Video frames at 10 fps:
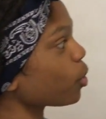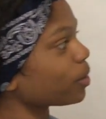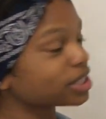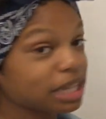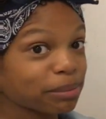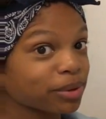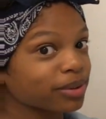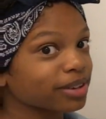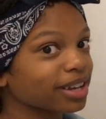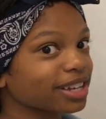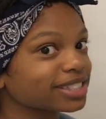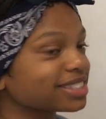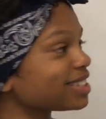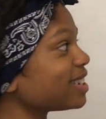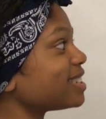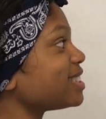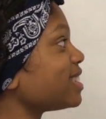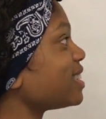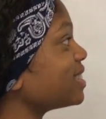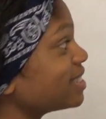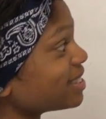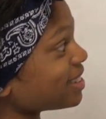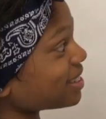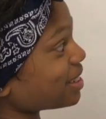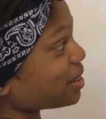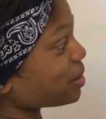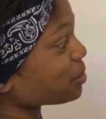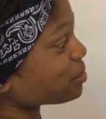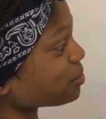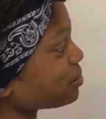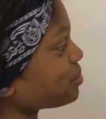The solution is exothermic. The energy